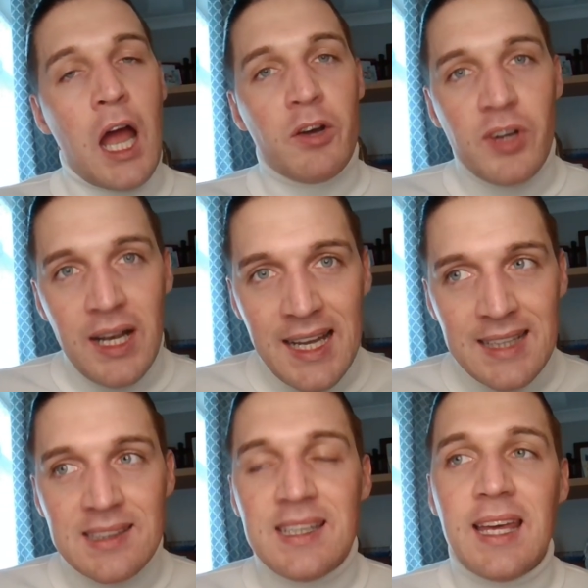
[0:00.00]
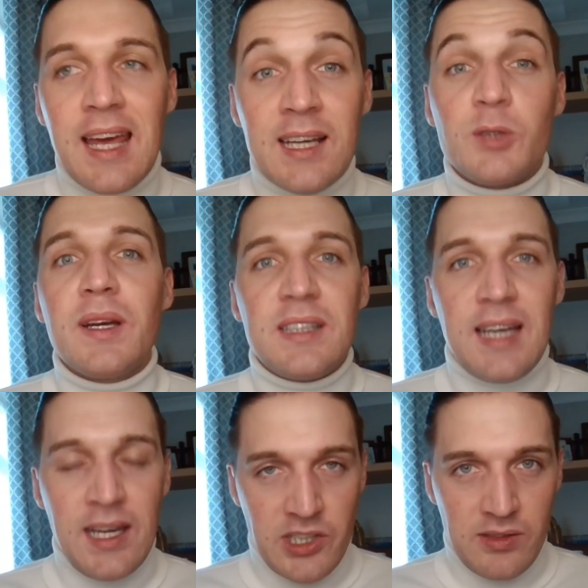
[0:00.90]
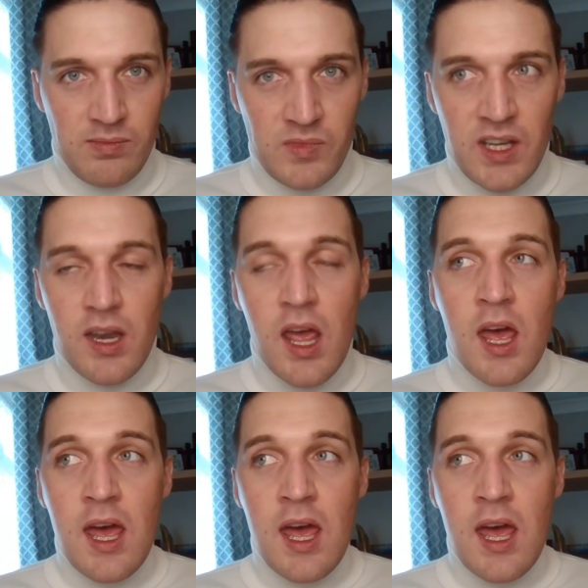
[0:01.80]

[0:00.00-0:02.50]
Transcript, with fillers: a realistic expectation that